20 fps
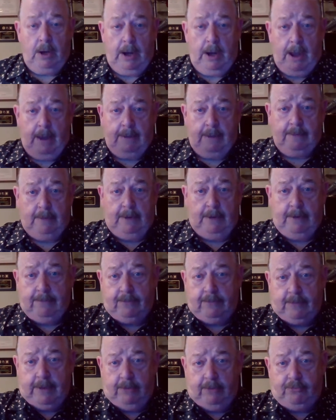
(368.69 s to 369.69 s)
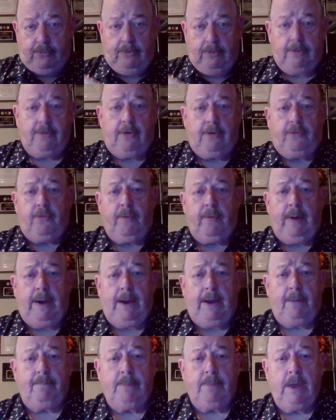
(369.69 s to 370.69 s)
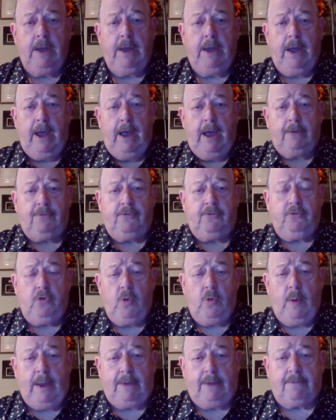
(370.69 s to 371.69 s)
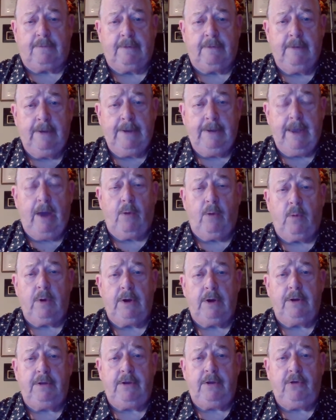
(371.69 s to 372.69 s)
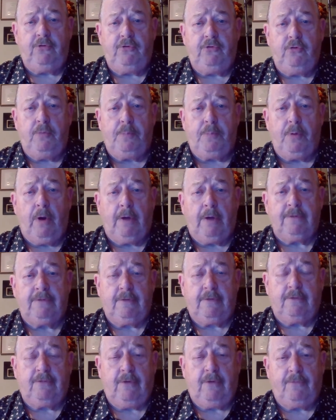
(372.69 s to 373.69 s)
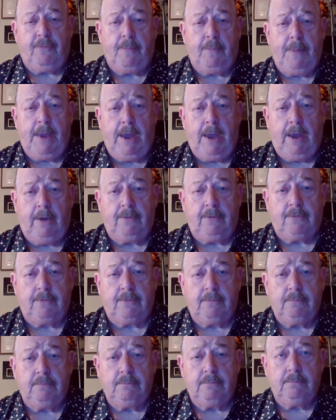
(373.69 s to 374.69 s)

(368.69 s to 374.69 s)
Let's get you into training. That's 2 weeks. Yeah, we're going to teach you process FMEAs.